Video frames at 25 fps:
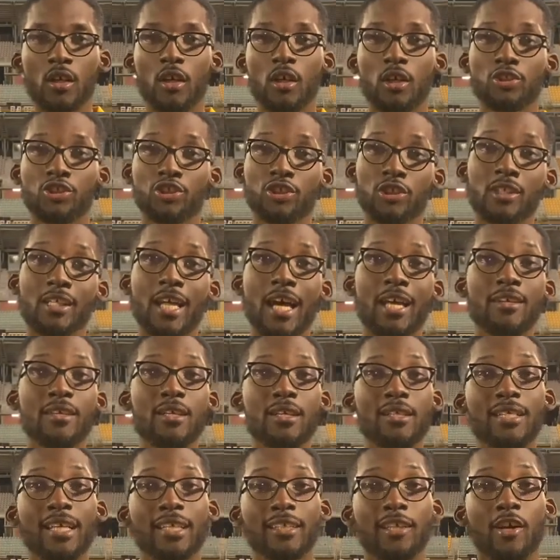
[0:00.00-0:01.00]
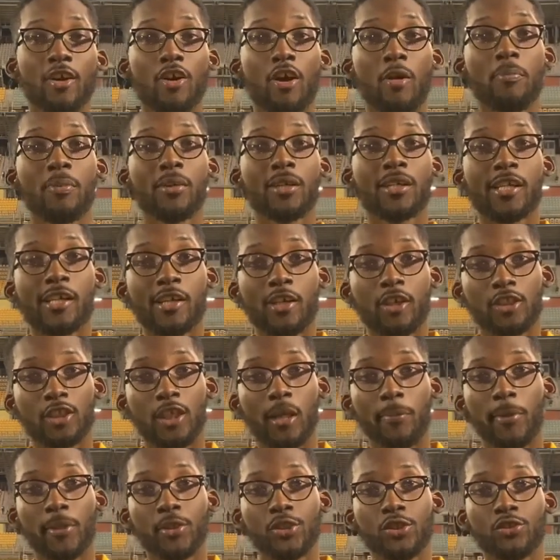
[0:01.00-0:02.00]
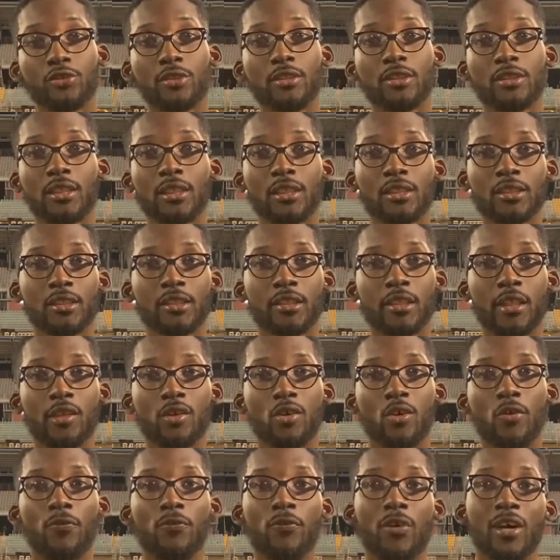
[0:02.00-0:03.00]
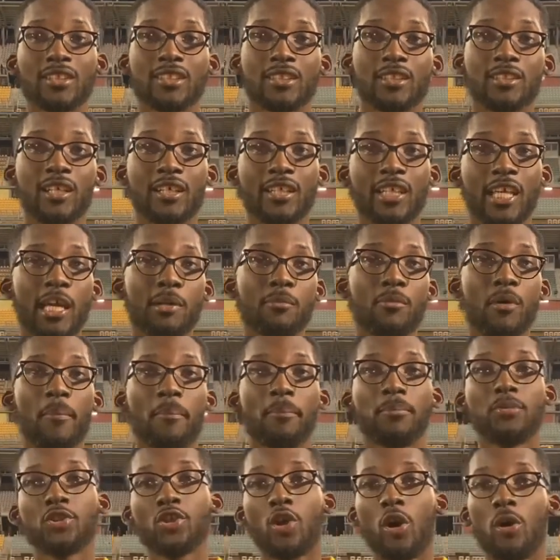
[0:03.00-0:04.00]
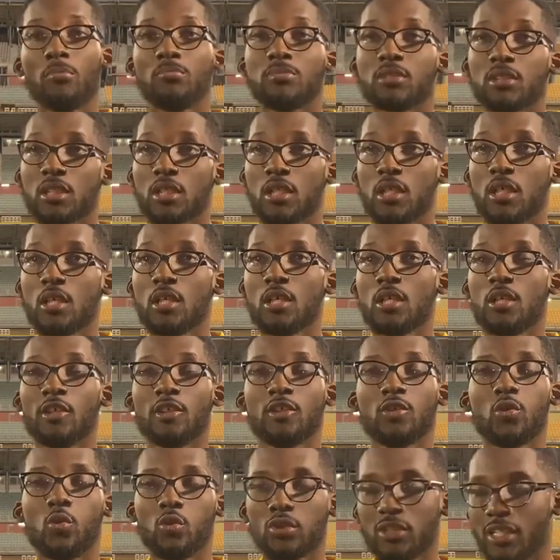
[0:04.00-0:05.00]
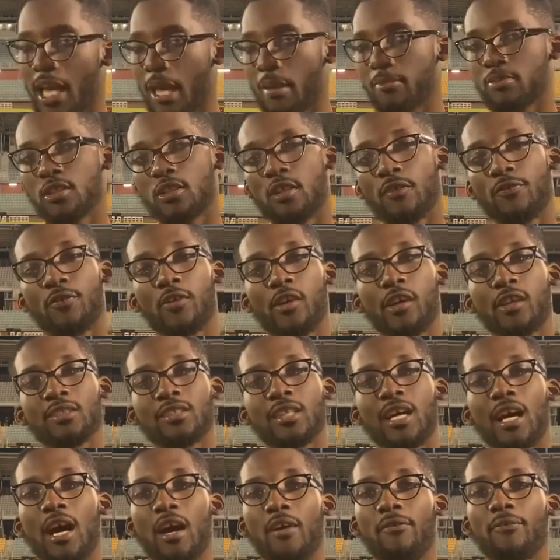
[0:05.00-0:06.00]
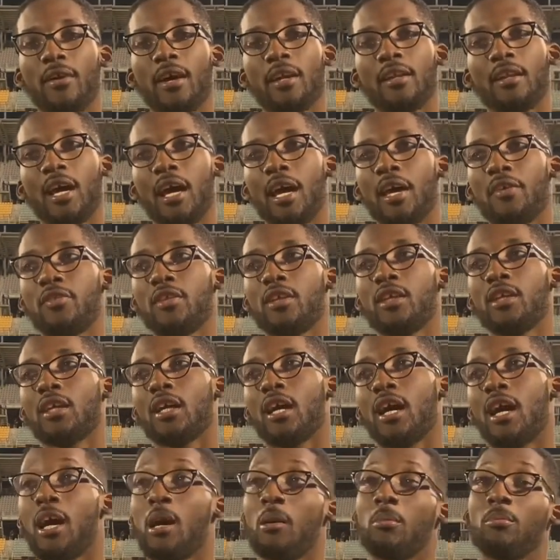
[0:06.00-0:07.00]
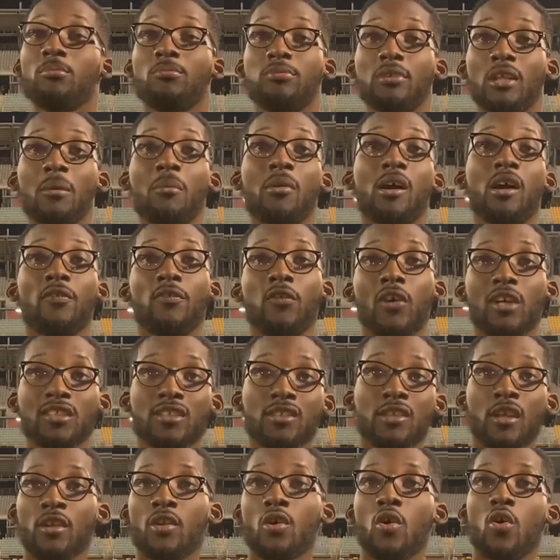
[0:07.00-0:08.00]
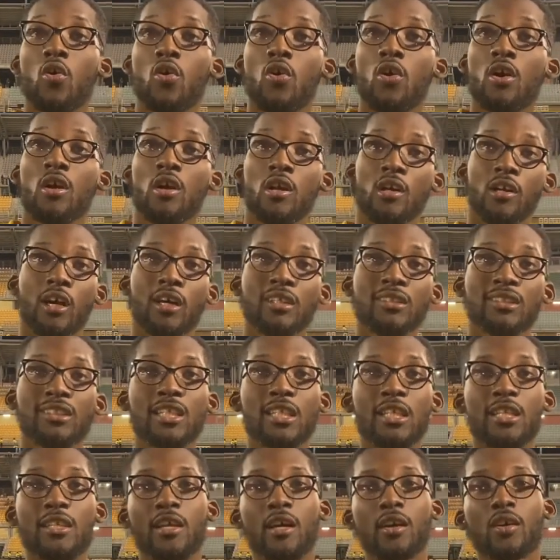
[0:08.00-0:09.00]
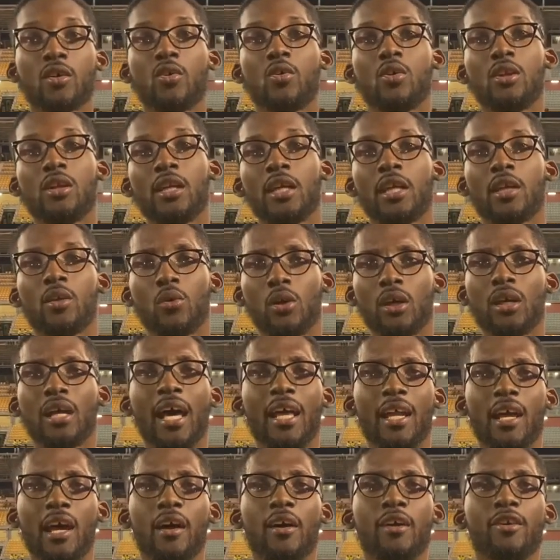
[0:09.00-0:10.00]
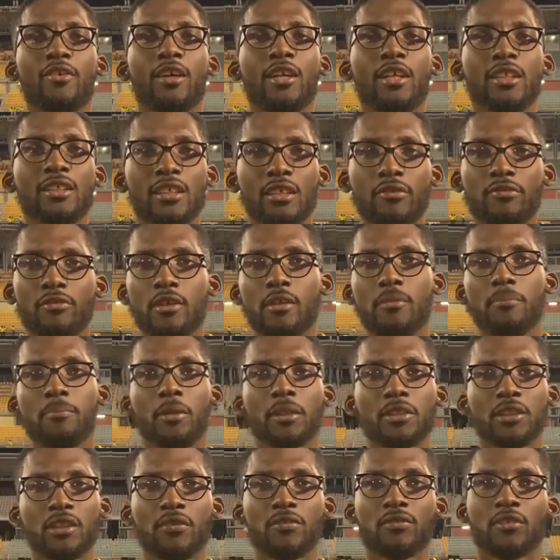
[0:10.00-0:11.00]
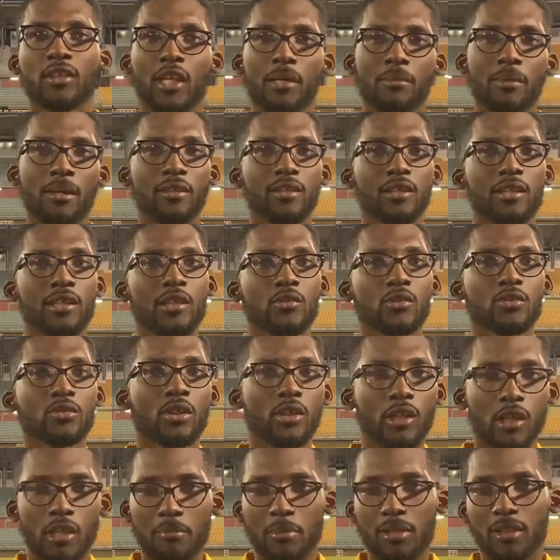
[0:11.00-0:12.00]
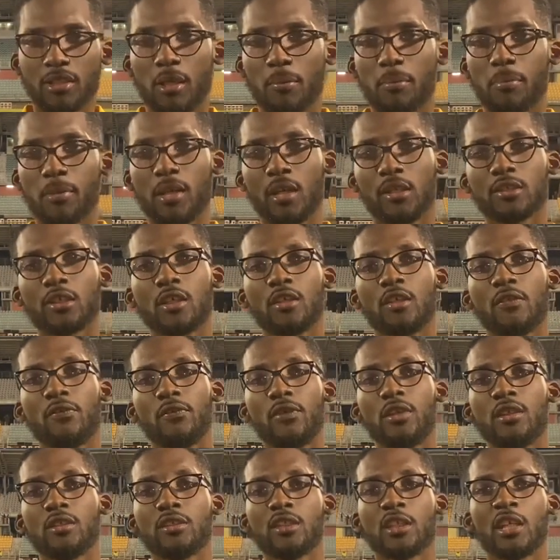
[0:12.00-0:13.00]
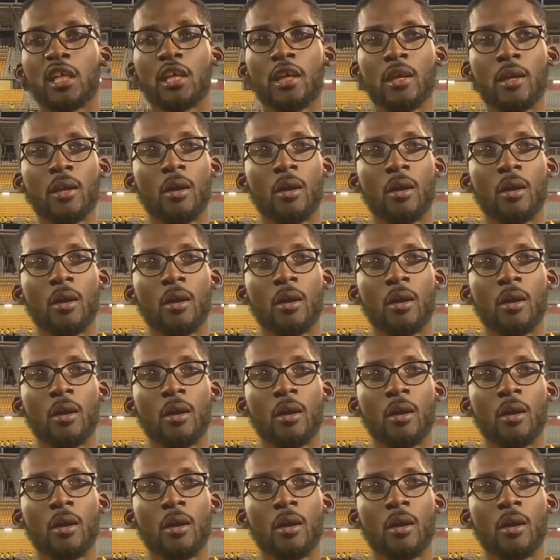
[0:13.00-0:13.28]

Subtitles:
Trinidad did get a couple clear-cut opportunities. Foster came up chumps 2 times in the first half, and I think Kemar Foster, though conceding a goal late, had a relatively impressive game. I think he was one of the better players on the field today.